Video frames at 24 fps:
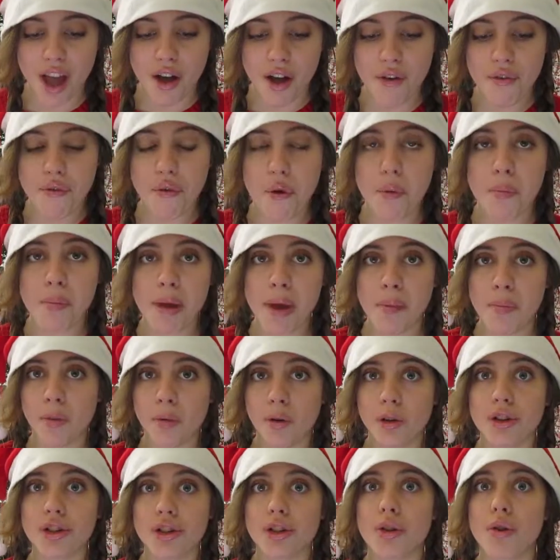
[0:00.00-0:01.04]
for
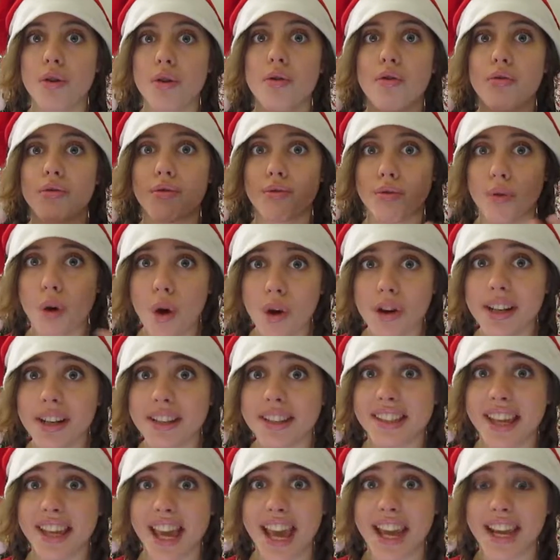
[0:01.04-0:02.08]
people to roller
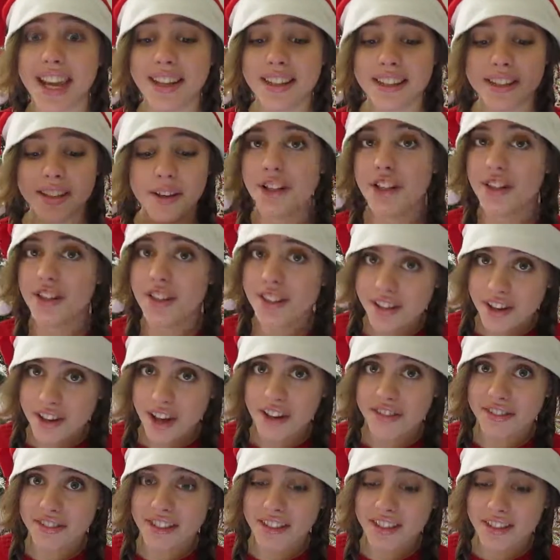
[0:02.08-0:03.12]
skate to the
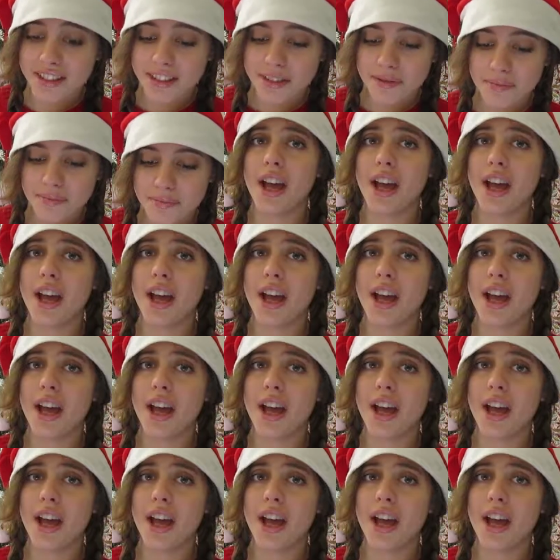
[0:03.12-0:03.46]
service,